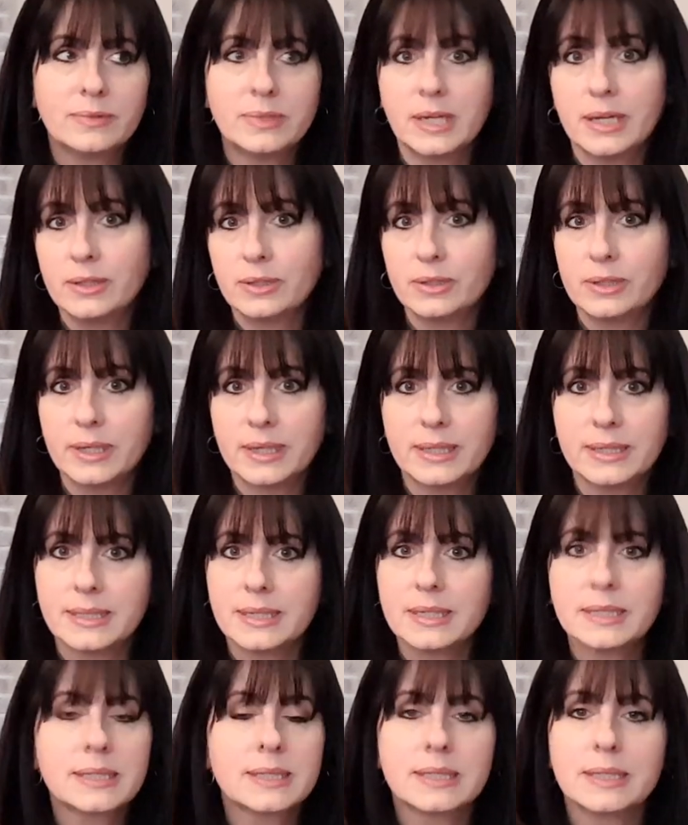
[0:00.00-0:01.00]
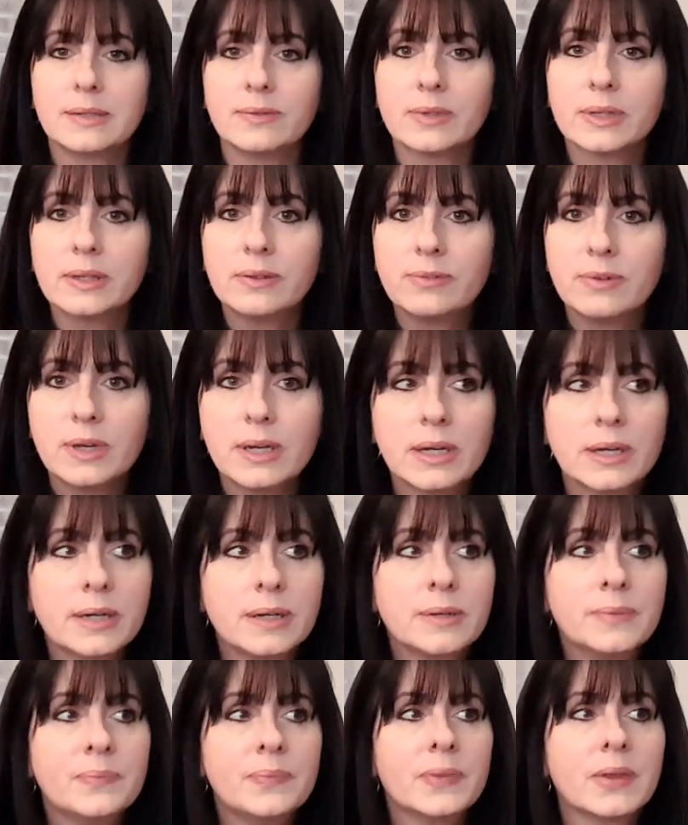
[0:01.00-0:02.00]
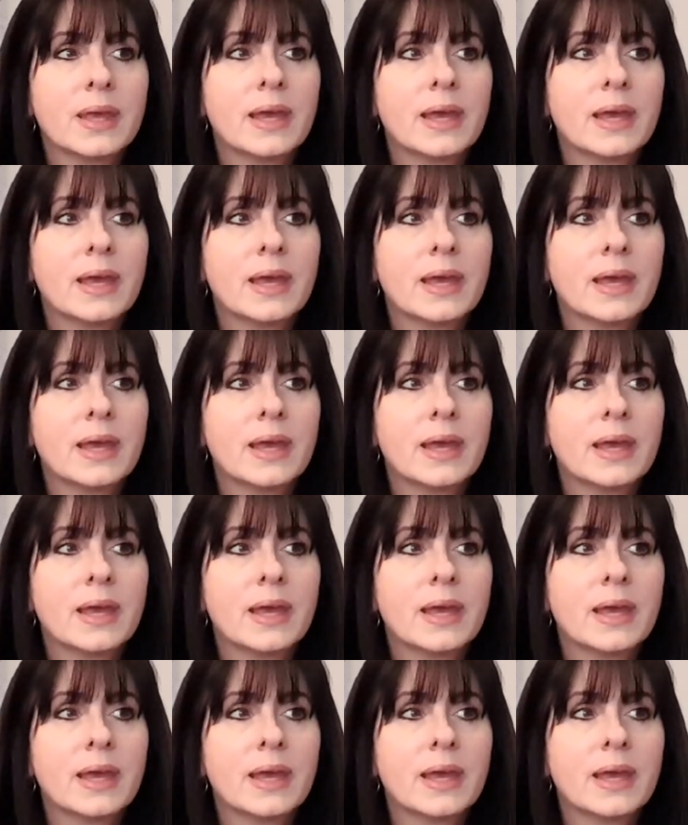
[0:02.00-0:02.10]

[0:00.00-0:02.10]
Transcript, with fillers: Taylor, like I said, doesn't even live here.